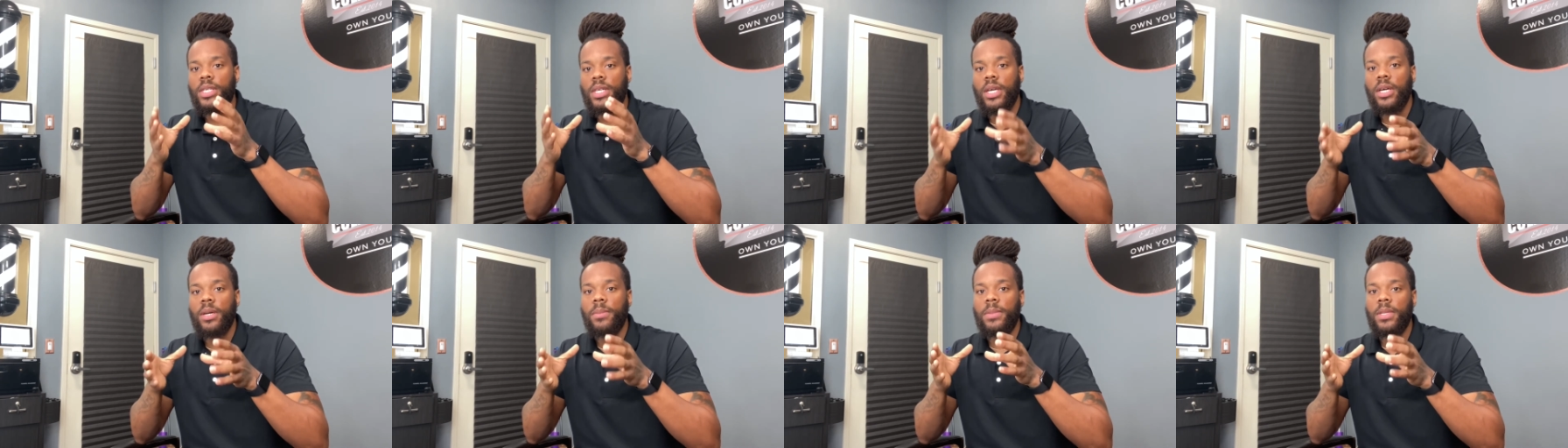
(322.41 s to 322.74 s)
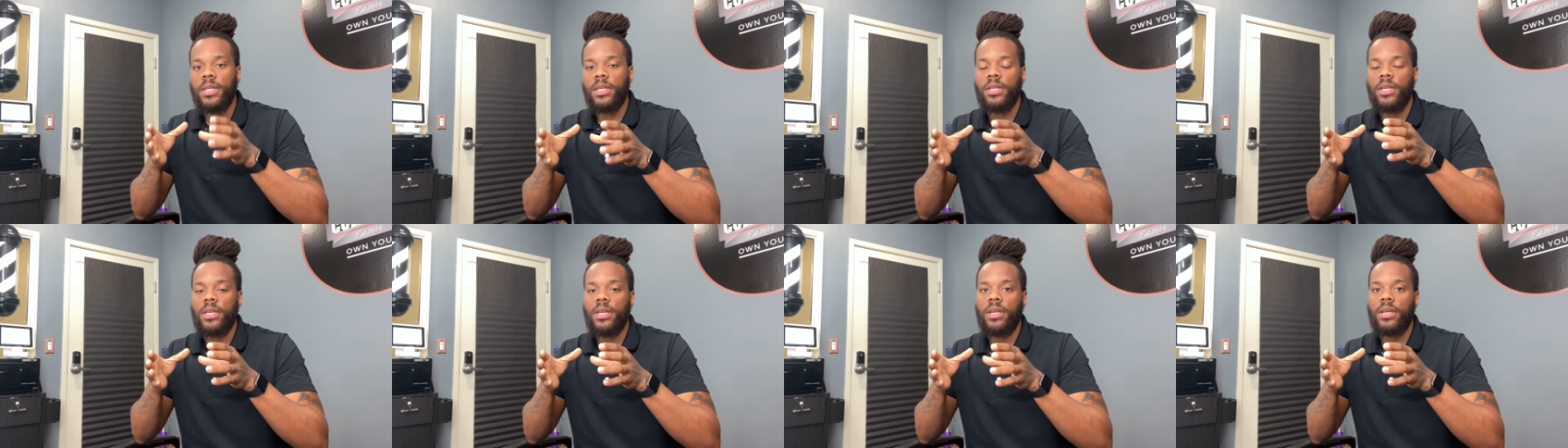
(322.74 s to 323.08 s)
coming
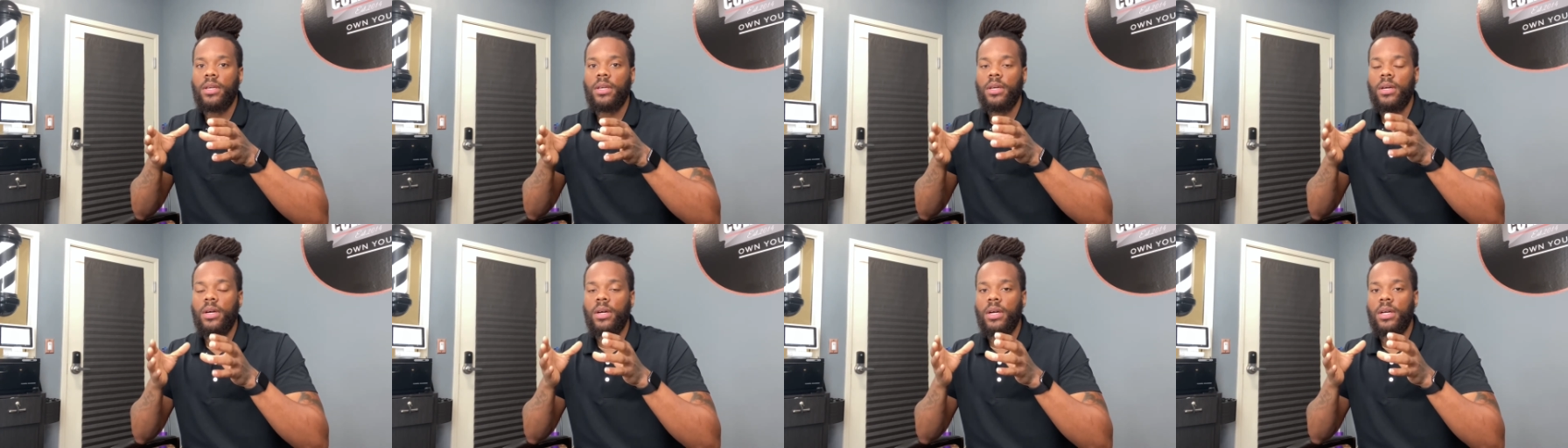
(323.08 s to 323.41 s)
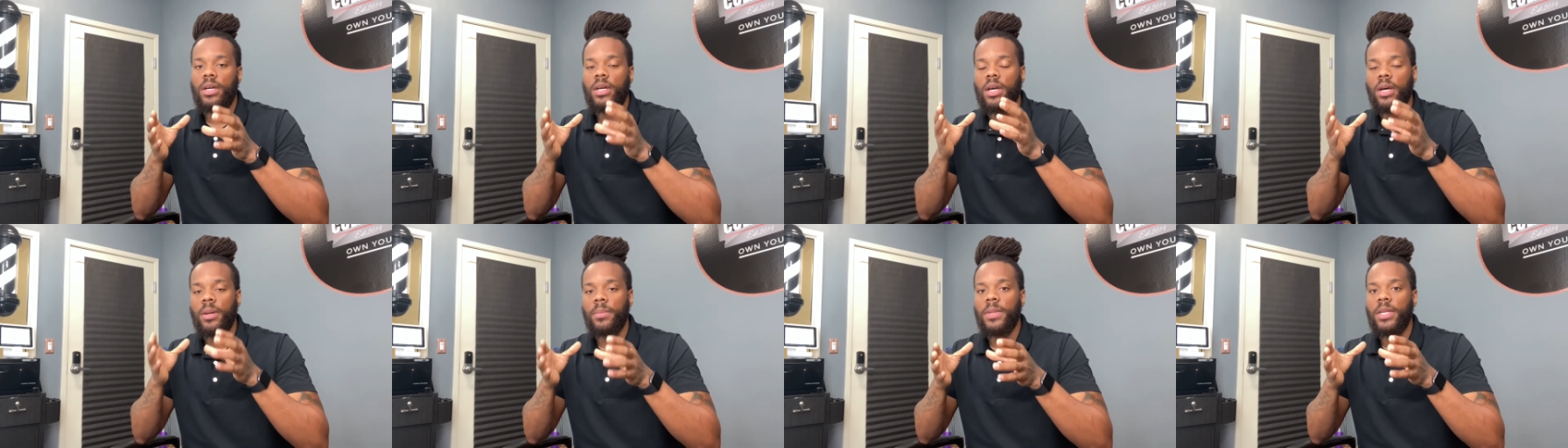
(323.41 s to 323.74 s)

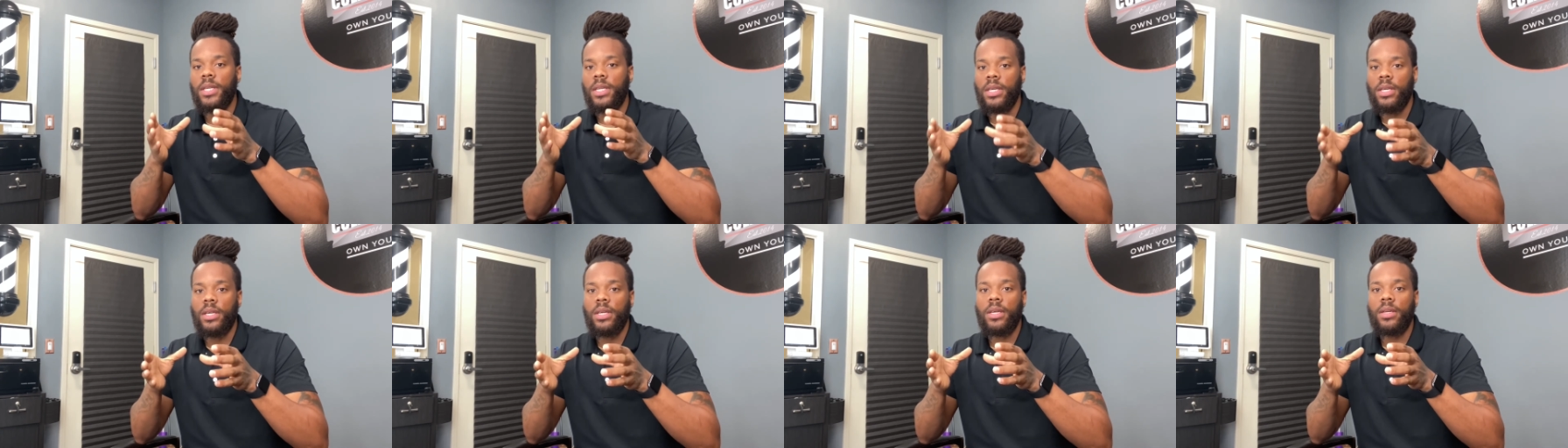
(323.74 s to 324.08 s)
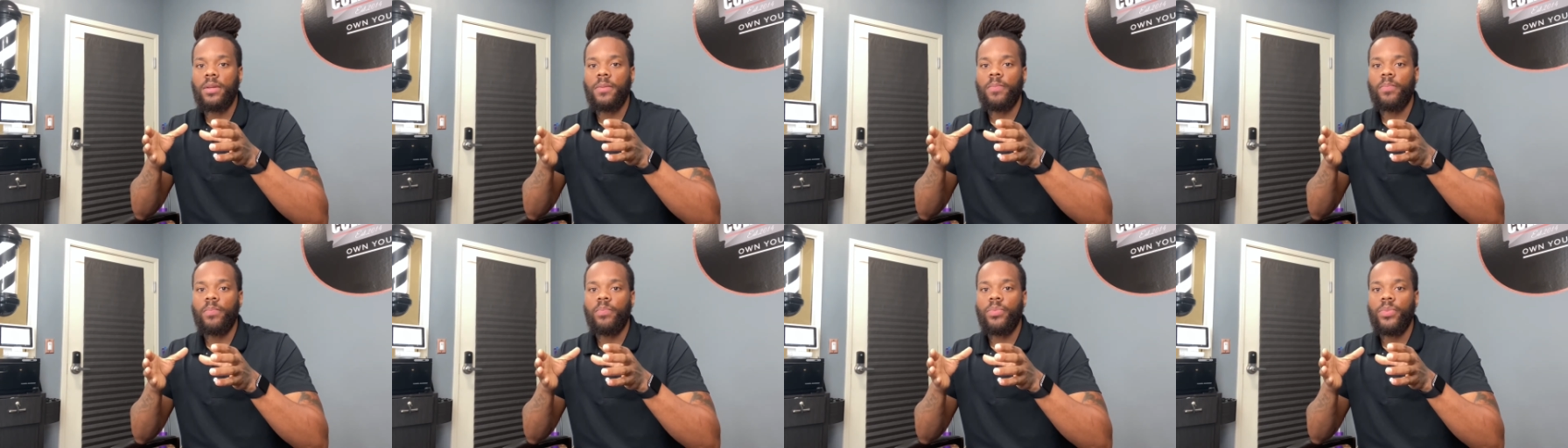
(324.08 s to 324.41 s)
in
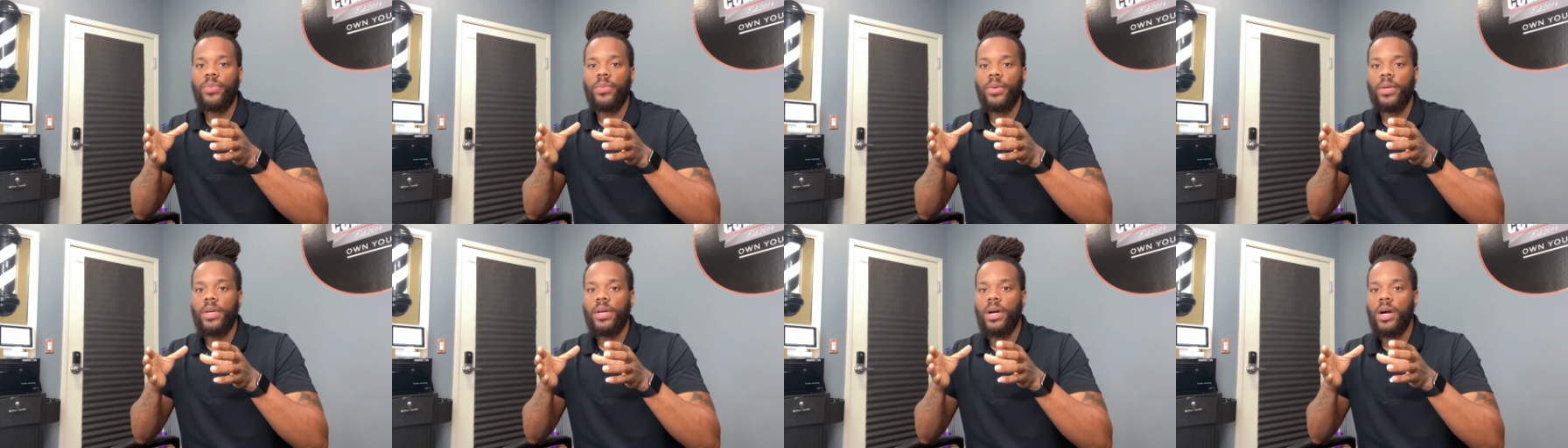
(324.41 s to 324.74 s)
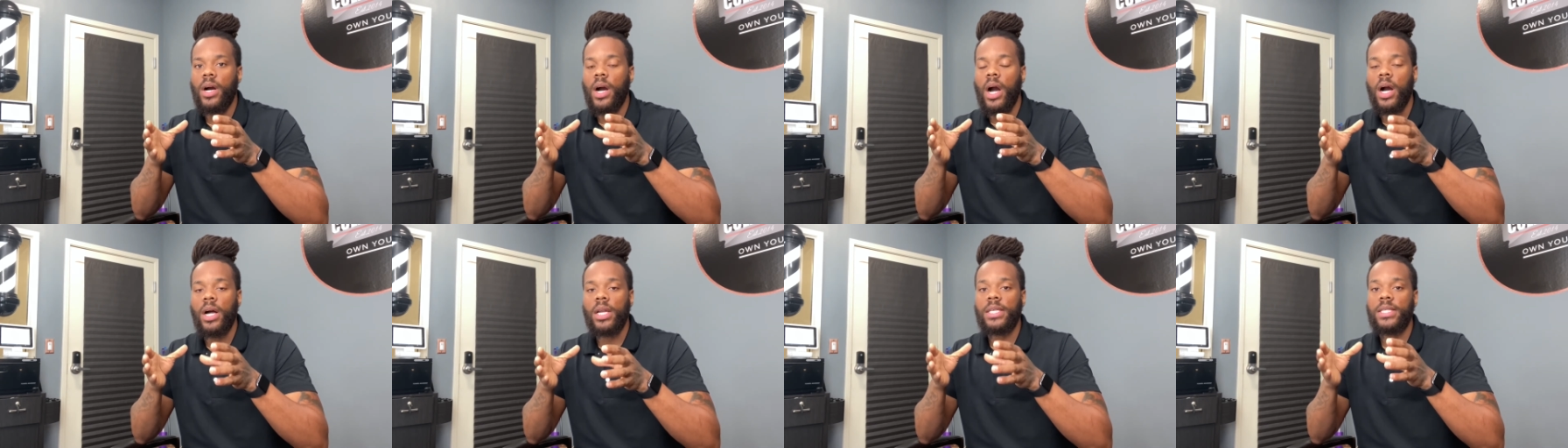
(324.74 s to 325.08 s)

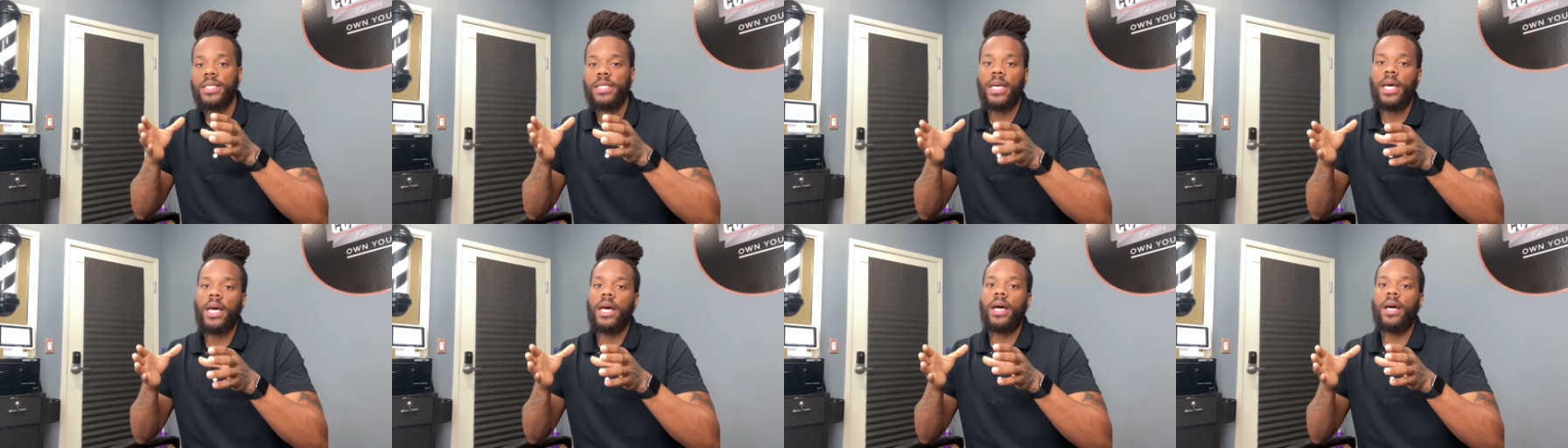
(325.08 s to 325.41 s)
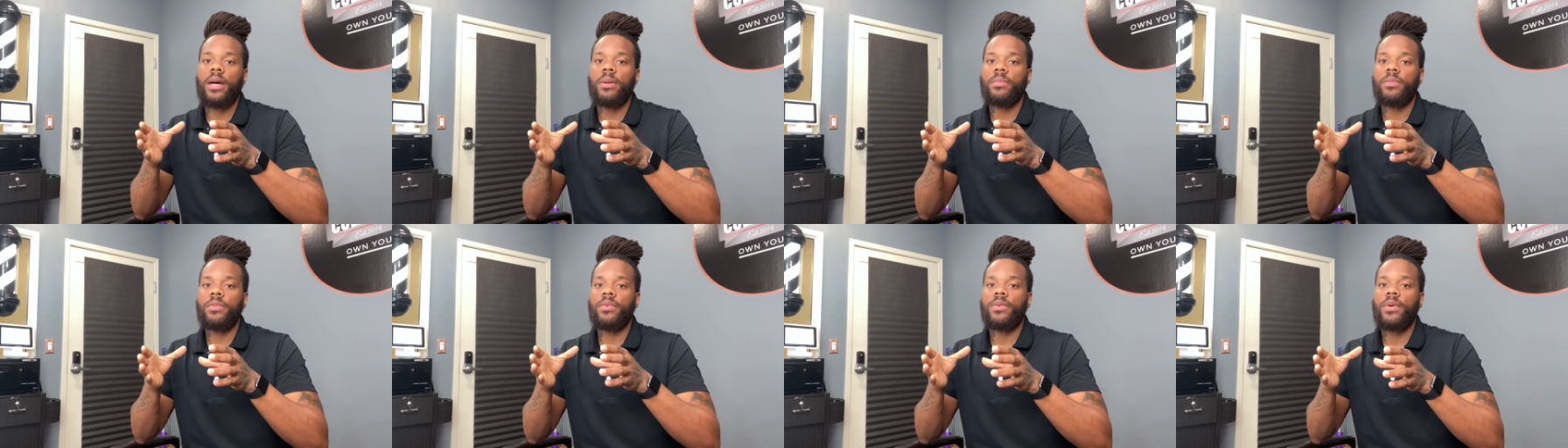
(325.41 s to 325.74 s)
all the time,
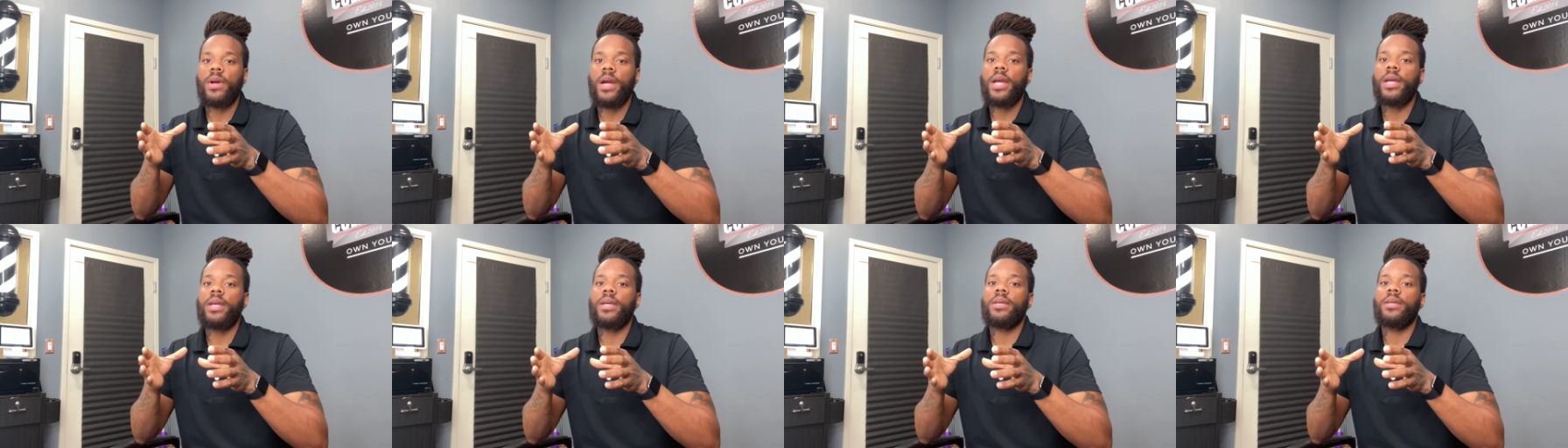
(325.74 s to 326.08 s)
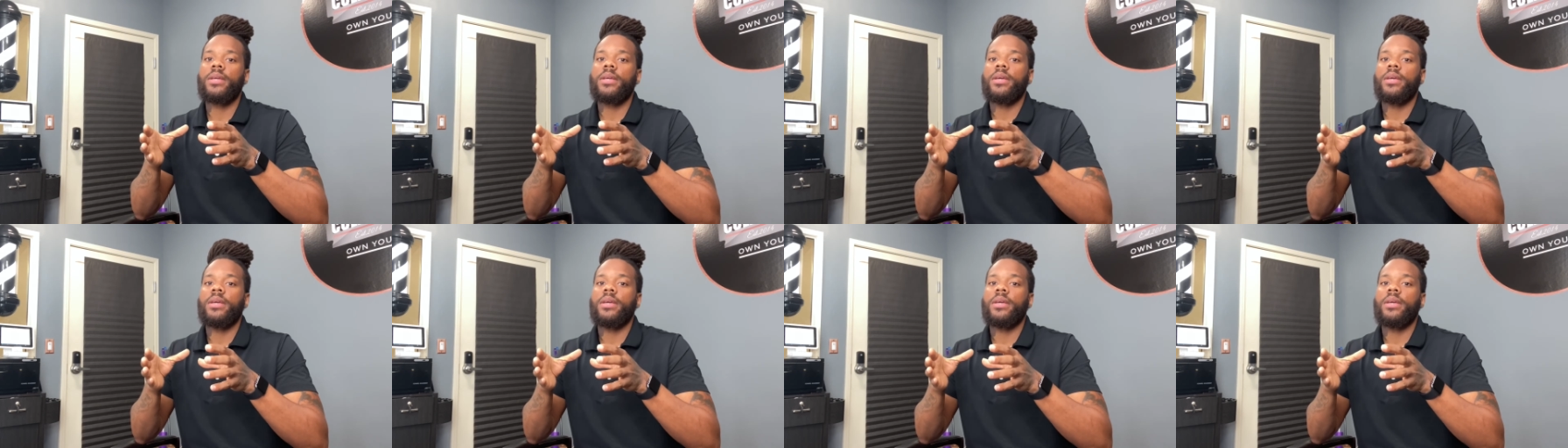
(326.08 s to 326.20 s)
right?